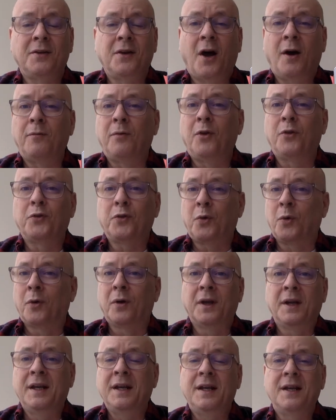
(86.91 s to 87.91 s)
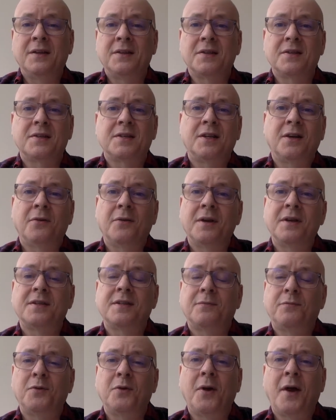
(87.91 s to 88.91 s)
novels or any in the series
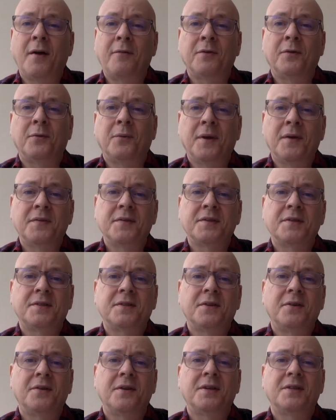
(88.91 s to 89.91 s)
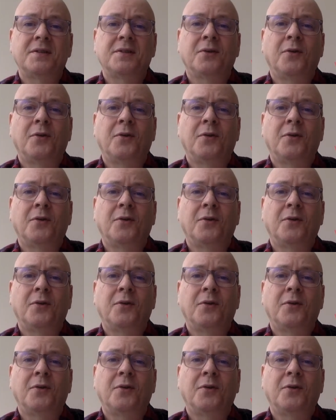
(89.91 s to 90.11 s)
if you haven't read the series.